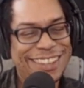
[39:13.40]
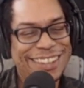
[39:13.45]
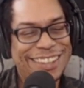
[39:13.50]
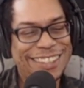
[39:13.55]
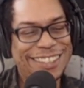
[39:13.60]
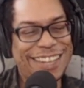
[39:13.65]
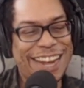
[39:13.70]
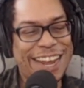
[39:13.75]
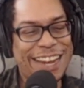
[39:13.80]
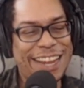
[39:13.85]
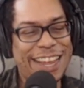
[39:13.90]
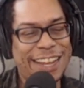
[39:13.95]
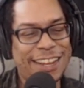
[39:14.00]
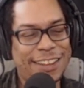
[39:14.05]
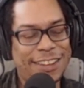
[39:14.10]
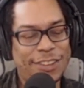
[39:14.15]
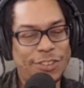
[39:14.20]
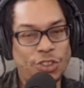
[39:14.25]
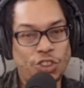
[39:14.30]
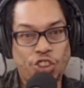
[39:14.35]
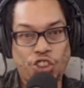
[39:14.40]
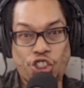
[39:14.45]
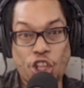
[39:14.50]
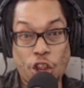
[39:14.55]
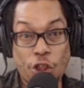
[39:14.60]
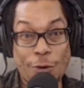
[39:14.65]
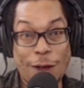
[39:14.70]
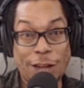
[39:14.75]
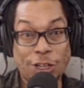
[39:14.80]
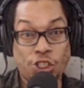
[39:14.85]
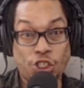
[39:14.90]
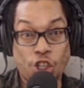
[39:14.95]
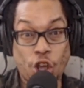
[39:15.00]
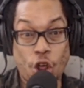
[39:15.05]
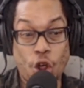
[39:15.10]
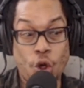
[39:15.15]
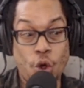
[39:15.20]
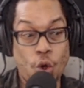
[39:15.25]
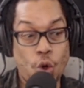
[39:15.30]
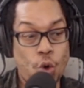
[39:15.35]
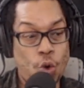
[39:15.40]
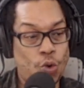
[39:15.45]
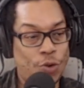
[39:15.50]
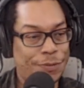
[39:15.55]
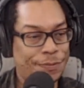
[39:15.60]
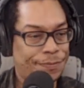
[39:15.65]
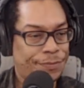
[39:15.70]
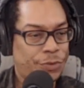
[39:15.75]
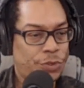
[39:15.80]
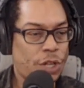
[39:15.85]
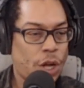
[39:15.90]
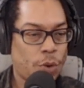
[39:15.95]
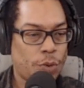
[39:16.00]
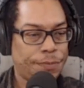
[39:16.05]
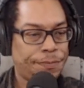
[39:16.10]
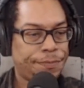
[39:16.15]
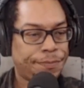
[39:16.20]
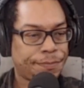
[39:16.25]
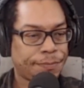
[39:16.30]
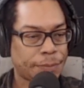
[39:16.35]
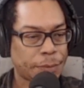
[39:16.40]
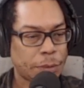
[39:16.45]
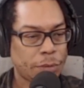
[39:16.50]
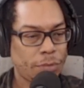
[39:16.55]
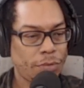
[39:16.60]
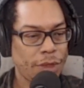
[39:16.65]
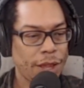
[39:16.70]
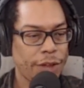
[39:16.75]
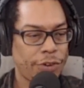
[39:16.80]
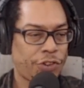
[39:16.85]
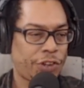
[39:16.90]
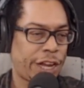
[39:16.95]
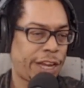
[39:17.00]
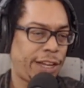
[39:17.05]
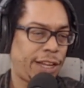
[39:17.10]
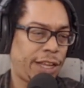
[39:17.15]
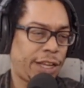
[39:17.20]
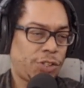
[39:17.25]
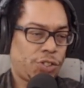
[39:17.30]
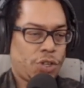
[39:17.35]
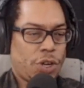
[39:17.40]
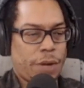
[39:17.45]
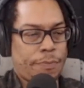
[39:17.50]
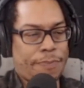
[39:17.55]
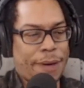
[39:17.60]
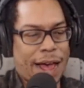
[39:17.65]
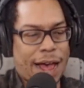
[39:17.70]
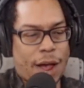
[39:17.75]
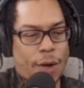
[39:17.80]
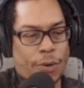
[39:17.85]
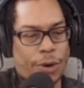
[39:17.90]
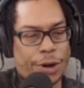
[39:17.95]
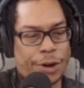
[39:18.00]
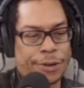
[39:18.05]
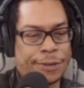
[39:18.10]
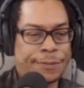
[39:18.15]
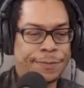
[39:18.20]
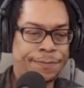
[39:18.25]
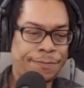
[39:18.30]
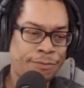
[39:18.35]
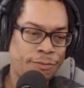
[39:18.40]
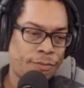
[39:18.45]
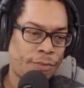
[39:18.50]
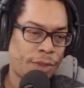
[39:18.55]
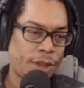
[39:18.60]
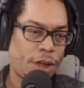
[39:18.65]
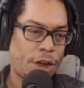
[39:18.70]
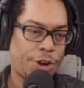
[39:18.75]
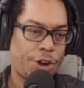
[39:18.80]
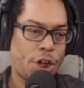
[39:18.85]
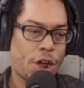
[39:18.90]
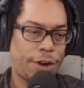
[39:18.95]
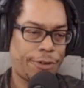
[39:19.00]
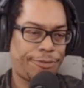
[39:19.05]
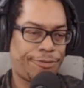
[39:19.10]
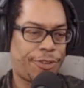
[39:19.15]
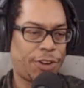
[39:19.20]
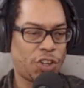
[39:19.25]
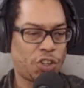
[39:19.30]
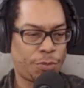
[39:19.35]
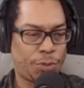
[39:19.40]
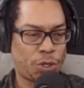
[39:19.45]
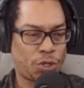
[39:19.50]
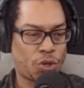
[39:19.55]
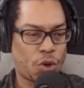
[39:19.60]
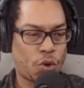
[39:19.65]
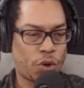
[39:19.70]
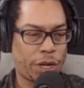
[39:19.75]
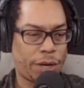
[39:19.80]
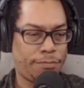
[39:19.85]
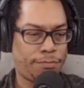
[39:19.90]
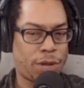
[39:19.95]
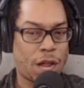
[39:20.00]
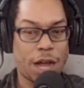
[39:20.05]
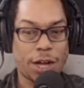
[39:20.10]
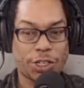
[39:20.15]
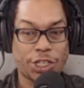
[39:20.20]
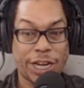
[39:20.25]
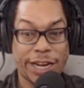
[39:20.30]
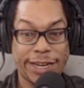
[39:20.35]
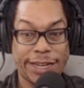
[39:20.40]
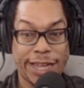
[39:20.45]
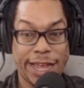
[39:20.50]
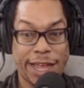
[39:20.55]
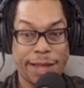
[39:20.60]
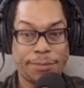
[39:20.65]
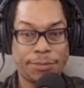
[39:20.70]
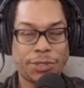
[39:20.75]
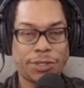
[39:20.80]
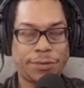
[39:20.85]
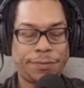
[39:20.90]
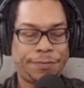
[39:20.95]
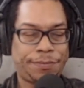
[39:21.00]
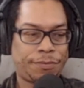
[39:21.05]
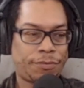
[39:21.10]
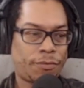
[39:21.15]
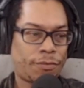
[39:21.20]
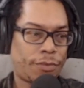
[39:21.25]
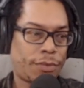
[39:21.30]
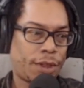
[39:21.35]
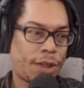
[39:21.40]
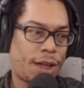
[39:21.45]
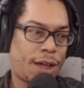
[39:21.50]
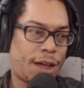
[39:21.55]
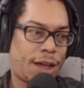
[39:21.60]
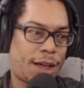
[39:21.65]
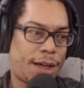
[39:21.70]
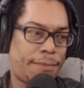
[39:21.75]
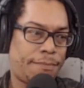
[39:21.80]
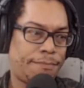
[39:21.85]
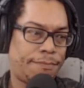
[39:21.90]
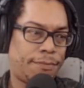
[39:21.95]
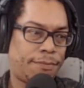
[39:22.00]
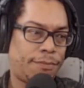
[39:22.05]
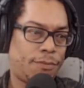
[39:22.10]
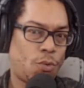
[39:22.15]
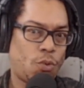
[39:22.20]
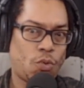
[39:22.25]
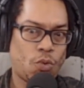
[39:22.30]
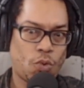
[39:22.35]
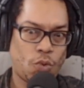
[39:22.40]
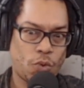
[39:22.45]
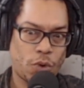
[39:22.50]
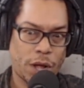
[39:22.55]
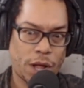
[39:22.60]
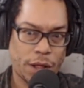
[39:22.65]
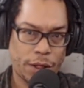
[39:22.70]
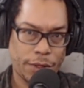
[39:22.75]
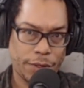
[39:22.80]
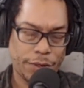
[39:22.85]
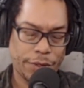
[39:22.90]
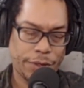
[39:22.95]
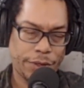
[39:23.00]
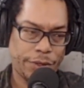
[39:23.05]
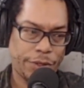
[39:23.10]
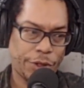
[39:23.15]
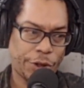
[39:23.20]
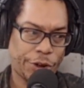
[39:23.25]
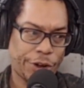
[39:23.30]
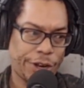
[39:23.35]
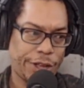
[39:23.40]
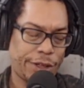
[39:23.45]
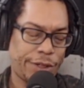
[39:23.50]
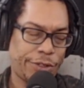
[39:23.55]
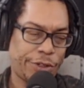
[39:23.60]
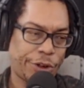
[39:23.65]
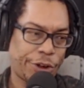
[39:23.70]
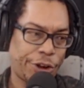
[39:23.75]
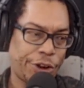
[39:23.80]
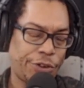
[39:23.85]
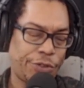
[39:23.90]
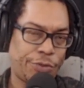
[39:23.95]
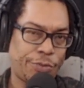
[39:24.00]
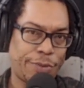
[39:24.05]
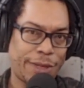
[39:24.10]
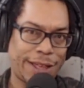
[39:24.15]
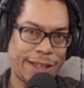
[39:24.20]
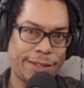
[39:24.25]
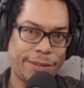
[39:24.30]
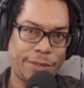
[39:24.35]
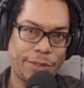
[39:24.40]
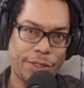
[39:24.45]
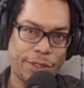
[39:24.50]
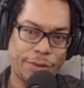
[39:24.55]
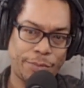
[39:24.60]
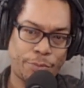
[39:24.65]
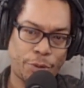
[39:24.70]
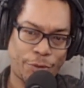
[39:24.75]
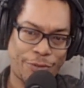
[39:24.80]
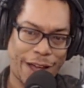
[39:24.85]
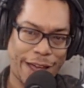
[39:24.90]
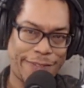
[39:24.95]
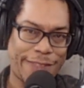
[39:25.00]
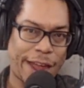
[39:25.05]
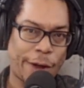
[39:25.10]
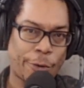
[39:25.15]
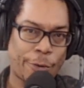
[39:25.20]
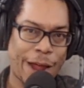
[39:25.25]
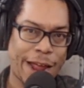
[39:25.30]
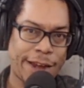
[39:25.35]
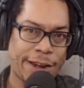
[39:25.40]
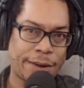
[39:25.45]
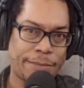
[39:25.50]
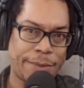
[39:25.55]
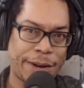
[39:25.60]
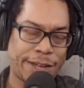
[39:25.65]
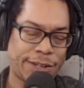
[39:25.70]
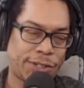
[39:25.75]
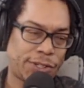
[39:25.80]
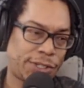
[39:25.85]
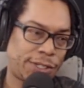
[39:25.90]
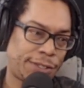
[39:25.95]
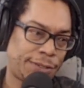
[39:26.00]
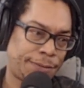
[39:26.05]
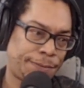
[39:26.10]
Chainlink to the rescue. So Chainlink is going to power a non-fungible token blockchain games. Well, they're gonna provide that randomness